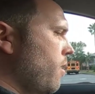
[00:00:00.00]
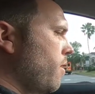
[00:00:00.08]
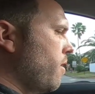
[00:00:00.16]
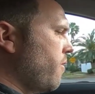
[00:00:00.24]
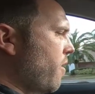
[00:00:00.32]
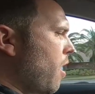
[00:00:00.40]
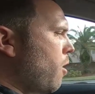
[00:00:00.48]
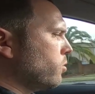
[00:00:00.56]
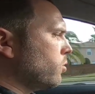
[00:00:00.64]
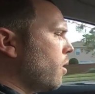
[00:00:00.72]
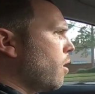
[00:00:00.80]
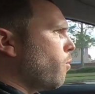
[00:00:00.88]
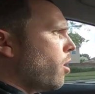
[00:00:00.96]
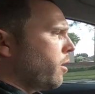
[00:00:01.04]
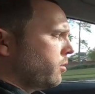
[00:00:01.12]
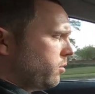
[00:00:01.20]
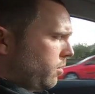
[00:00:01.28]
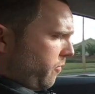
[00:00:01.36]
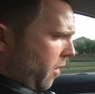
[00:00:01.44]
If
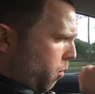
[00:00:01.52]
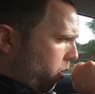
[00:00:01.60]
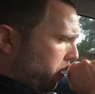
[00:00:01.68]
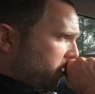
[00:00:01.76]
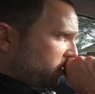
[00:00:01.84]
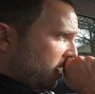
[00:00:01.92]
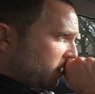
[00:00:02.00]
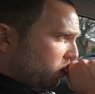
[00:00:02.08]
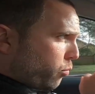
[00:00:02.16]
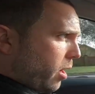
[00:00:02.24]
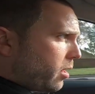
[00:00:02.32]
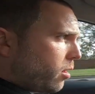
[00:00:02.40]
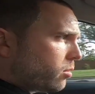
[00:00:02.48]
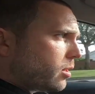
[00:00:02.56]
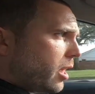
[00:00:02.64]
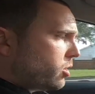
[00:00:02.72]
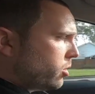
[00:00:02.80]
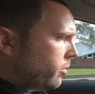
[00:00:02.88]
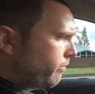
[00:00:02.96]
I wanted to change the radio
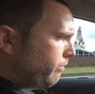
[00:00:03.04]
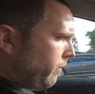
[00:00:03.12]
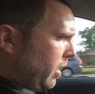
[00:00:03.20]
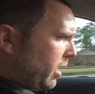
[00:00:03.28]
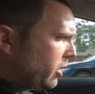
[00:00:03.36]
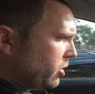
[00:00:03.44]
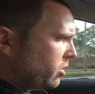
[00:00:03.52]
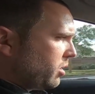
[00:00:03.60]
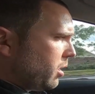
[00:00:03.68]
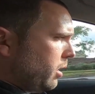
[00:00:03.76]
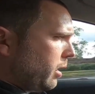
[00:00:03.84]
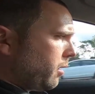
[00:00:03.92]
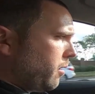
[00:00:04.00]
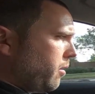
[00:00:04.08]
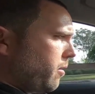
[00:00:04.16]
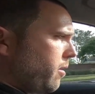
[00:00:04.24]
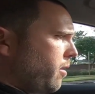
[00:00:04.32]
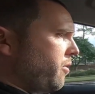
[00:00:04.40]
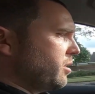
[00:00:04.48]
station, I could just click
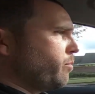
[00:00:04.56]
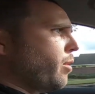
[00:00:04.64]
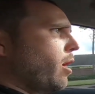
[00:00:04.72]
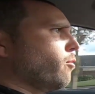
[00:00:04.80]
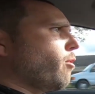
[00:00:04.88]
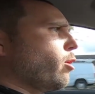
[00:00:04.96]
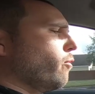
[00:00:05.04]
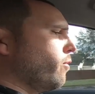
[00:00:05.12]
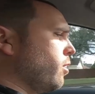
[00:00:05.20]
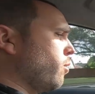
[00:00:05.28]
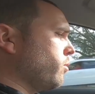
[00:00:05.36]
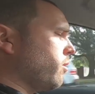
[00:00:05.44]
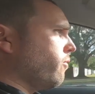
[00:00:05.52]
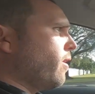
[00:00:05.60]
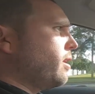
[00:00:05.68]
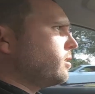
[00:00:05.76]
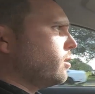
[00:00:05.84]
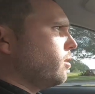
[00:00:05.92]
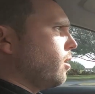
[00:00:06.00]
this button right over here with the
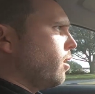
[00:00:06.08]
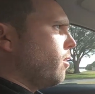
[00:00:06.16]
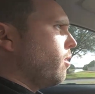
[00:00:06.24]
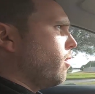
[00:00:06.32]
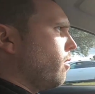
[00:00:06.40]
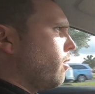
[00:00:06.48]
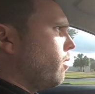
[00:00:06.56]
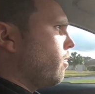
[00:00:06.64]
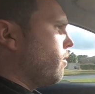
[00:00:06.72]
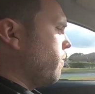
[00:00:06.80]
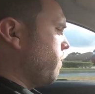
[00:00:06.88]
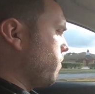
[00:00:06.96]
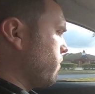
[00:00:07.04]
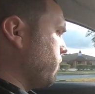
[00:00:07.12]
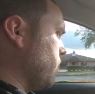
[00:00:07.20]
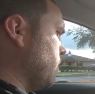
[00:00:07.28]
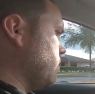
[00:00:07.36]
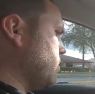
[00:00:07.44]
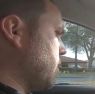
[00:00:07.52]
face and
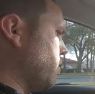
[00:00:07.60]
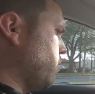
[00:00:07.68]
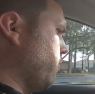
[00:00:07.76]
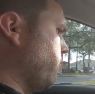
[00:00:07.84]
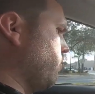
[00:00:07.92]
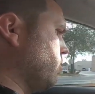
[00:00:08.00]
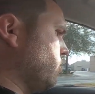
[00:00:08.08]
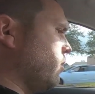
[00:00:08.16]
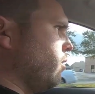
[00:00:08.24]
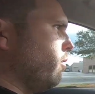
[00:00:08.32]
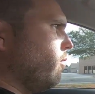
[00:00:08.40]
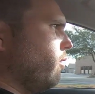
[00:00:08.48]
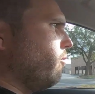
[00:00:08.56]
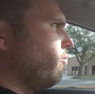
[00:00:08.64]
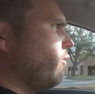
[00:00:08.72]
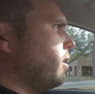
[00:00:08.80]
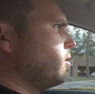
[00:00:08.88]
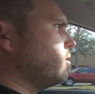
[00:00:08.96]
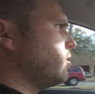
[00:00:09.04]
it's like a little, just a
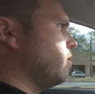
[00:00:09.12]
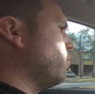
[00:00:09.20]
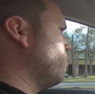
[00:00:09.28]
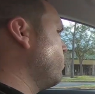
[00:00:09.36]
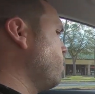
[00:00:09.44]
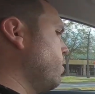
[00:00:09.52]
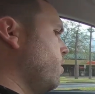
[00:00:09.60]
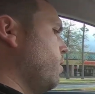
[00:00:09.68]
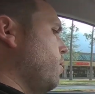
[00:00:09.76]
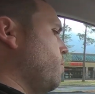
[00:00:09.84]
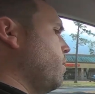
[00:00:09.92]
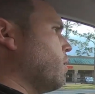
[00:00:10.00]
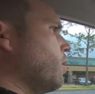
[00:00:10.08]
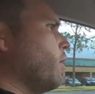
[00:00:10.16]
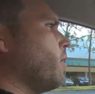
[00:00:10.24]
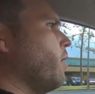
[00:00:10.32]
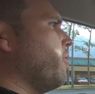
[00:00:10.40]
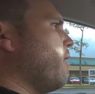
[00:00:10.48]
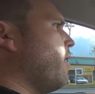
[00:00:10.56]
face symbol. I'm gonna click
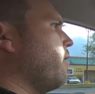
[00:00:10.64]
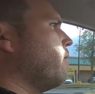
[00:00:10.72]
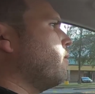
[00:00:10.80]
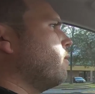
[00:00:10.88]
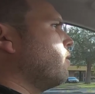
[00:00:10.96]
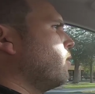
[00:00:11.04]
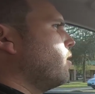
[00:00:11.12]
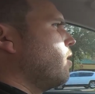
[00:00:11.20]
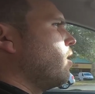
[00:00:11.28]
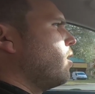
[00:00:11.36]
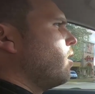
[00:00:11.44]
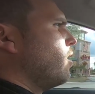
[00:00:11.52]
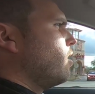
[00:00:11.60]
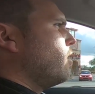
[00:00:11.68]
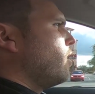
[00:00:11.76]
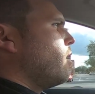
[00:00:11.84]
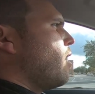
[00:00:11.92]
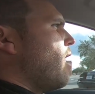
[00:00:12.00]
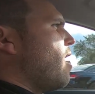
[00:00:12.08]
on that.
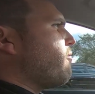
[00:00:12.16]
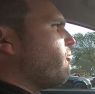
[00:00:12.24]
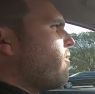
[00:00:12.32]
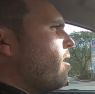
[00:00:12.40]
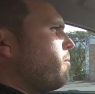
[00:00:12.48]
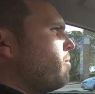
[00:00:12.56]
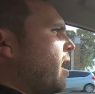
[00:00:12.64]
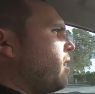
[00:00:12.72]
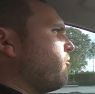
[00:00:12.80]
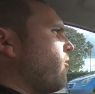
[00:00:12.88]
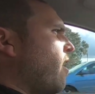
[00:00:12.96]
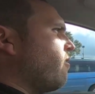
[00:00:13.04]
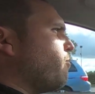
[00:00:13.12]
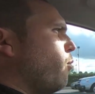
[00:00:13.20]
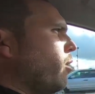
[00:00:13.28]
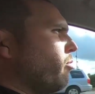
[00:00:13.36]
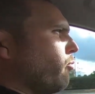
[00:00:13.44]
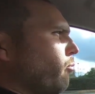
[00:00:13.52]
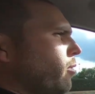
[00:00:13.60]
FM
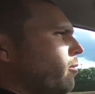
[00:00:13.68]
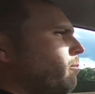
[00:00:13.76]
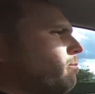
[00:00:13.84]
95.3.